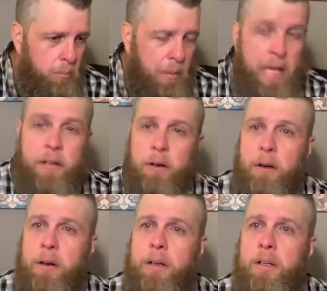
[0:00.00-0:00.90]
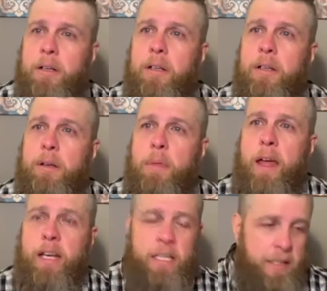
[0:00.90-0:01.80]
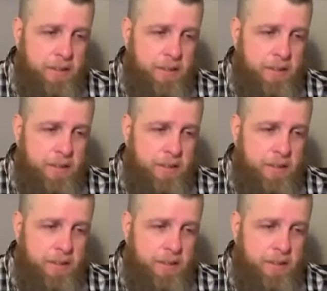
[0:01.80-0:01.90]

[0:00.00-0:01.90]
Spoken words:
Peter and he gets